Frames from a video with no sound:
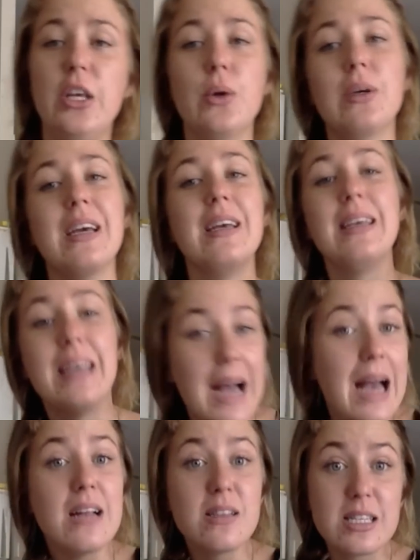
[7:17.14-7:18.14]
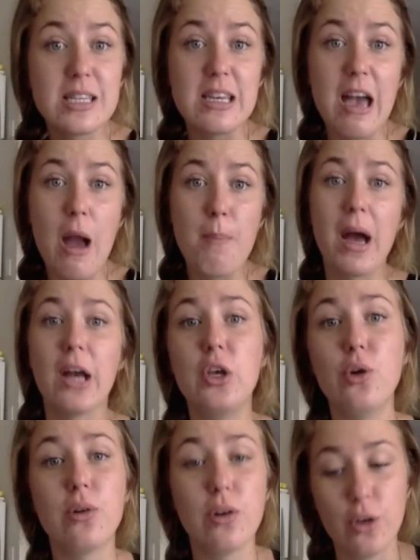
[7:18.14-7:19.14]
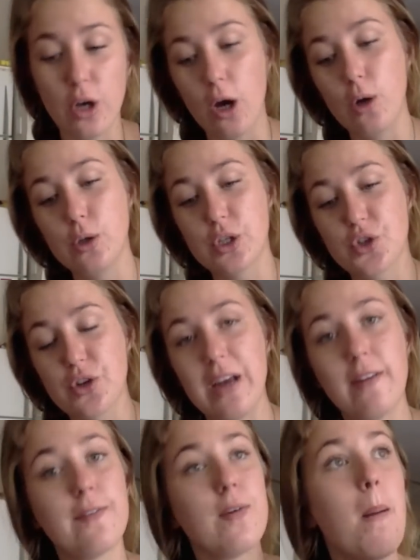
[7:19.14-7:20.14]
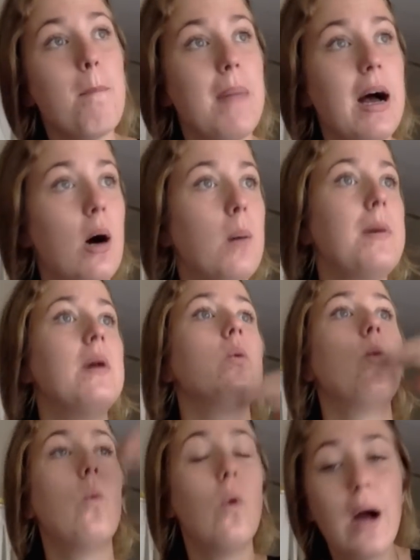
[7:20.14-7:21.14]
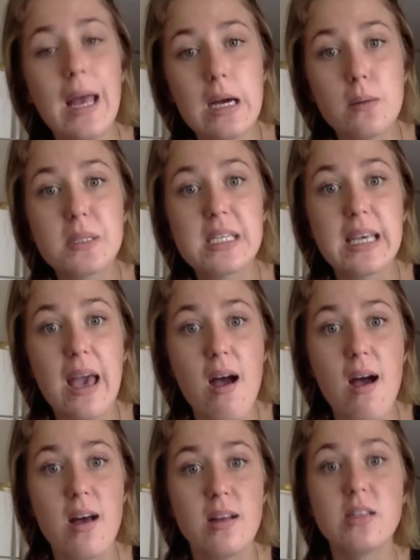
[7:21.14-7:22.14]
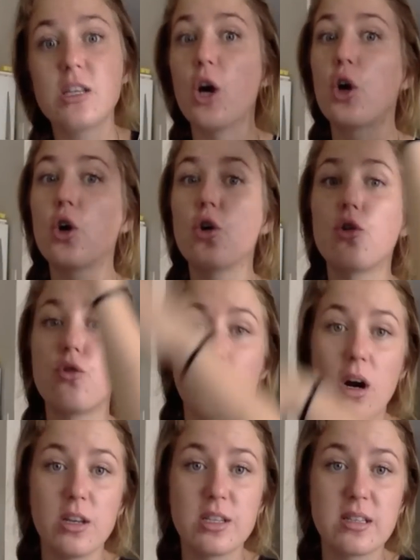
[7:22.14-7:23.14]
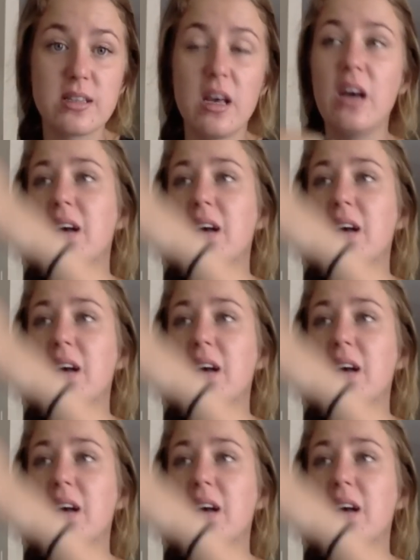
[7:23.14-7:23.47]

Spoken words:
You can get into the outback, you can go straight from Melbourne, way up to Cairns, across